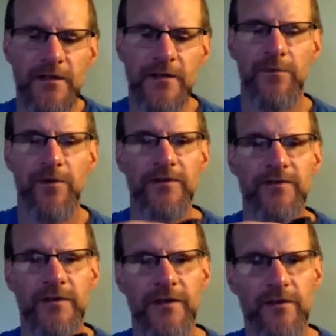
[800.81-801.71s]
you press
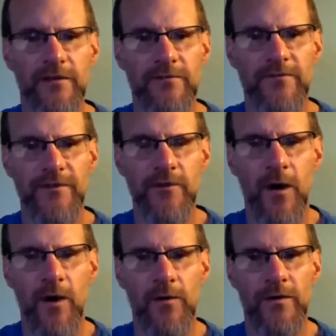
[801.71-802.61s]
the little view
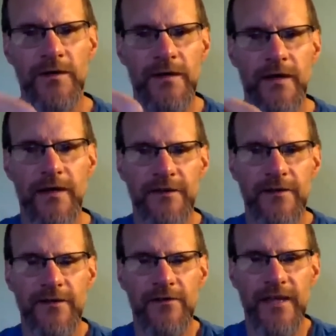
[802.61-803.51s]
mode until
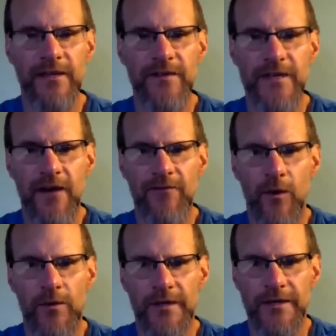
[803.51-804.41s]
it says EVF
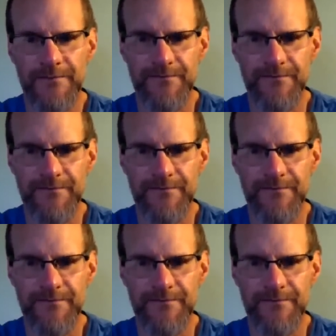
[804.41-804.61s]
only.